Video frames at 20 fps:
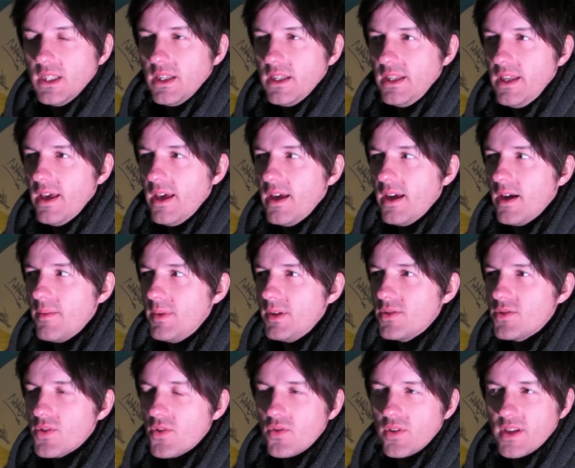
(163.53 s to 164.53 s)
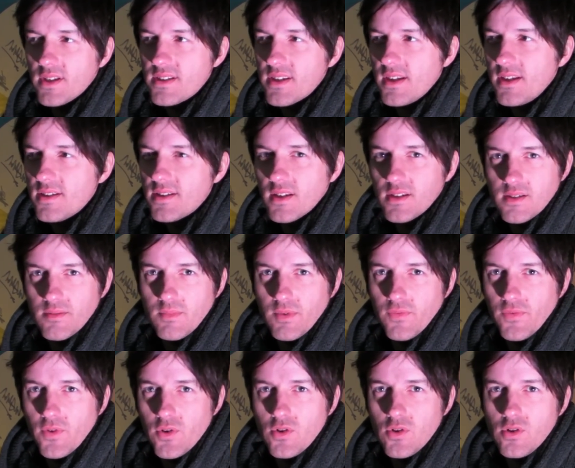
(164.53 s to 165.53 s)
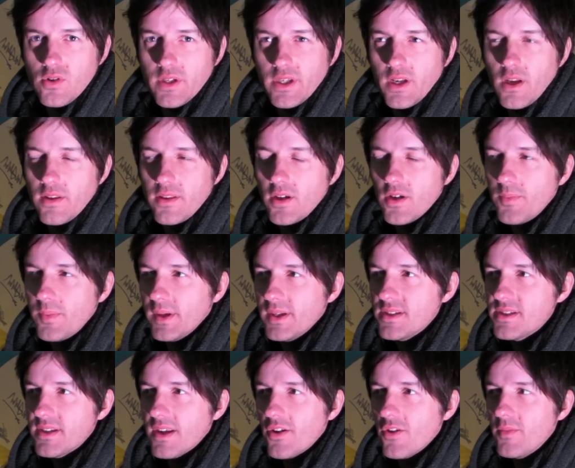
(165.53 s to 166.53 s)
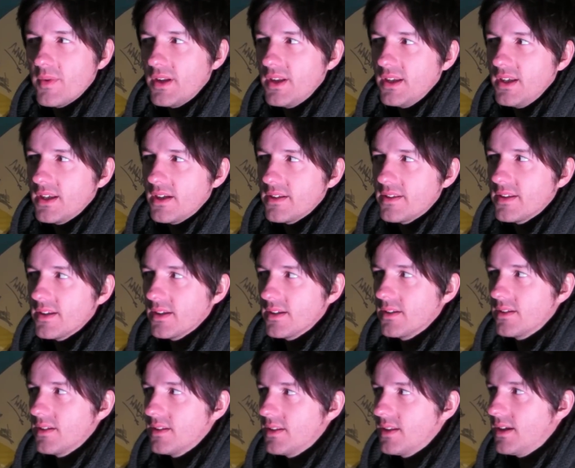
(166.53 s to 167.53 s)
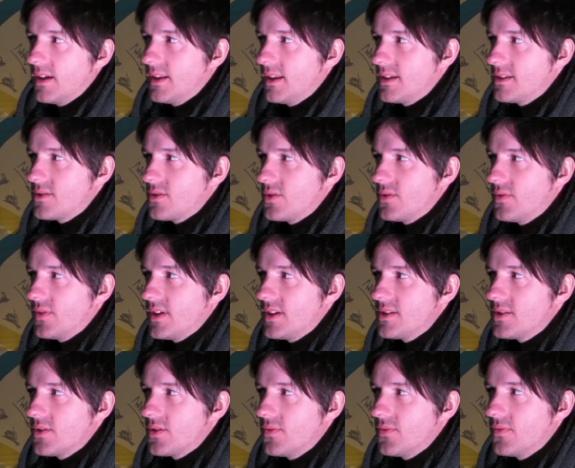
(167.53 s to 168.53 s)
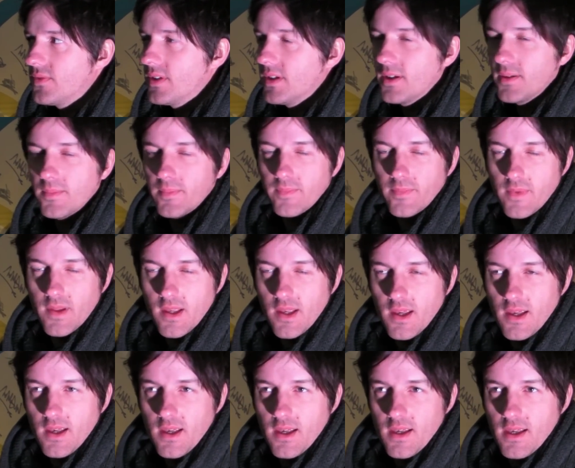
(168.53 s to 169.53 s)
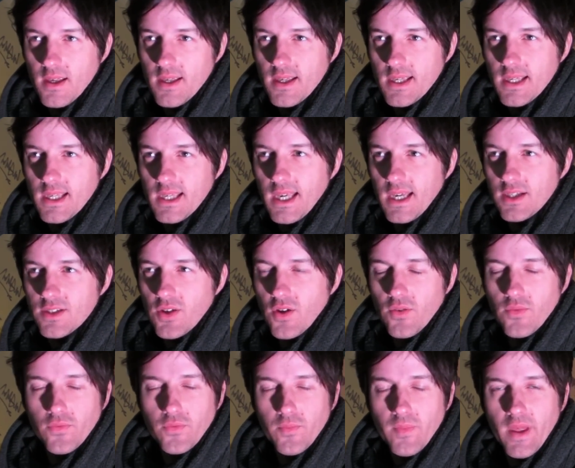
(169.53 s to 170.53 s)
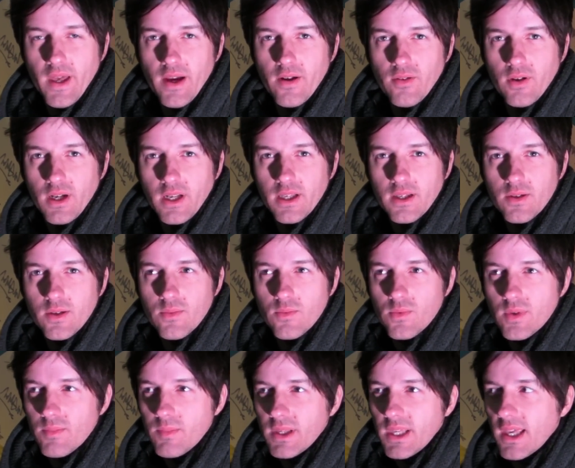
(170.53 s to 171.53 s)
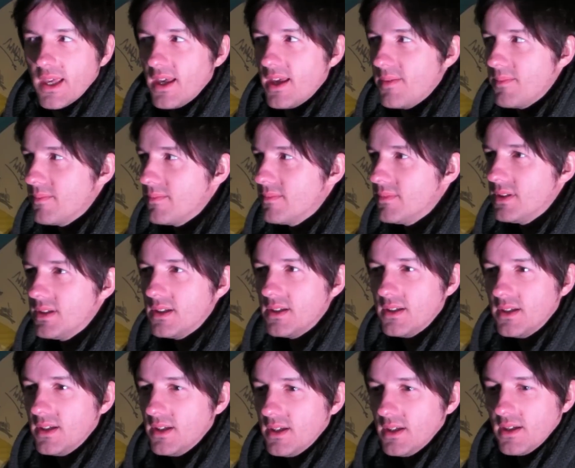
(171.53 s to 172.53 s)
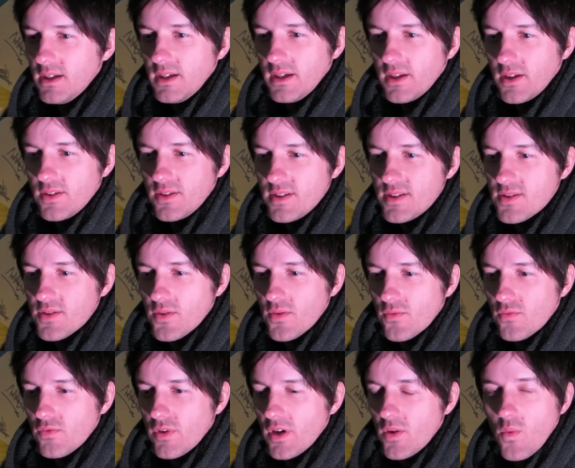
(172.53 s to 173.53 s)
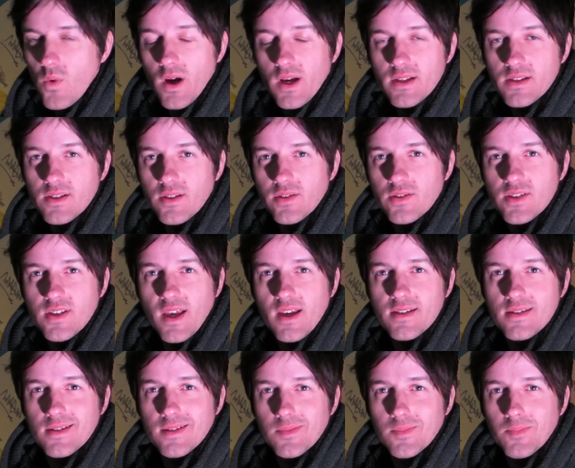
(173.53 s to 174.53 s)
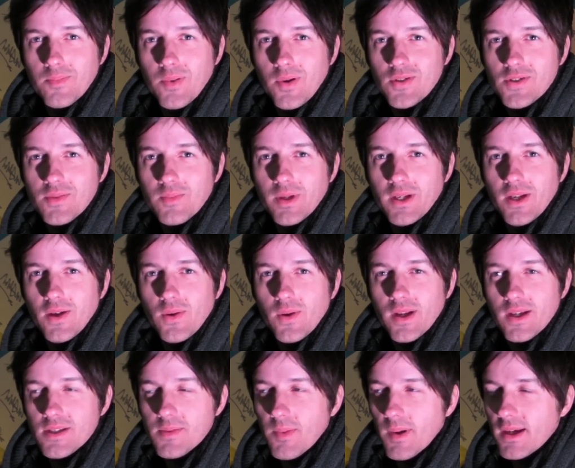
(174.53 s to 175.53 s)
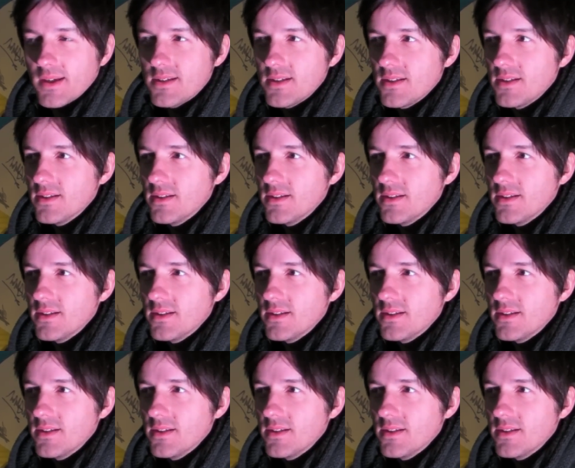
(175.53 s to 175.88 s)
Yeah, I mean, there's all that cynicism before, you know, the opening ceremony, and I think that sort of thing sort of kicked on from there, really. It became, you know, this sort of runaway success that possibly no one expected.